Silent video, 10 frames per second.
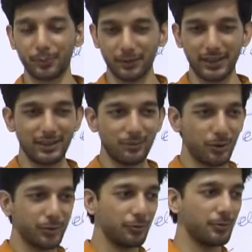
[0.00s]
to a degree
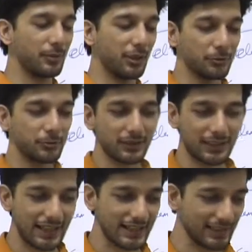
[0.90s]
of 0.2 you belong to a
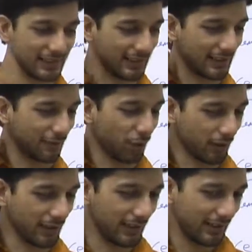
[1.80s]
class
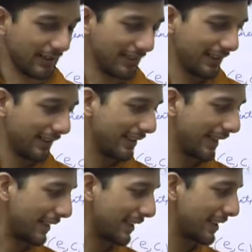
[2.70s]
wrong.
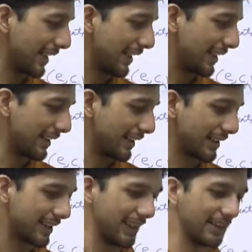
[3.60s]
That is like
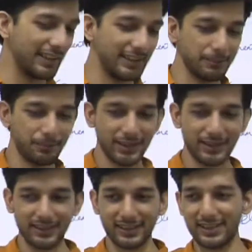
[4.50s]
saying the
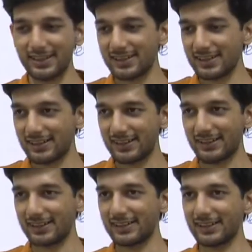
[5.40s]
temperature is
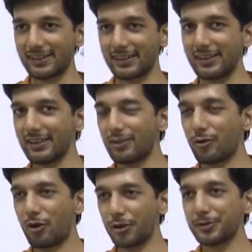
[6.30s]

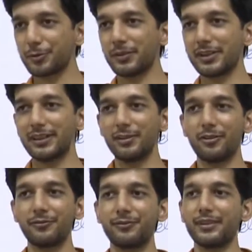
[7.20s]
hot to a degree
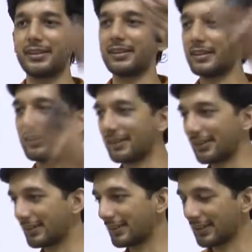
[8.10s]
of
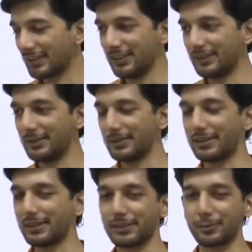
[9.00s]
30
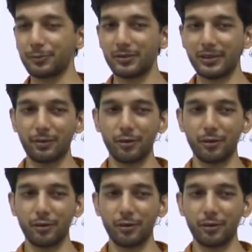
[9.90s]
to a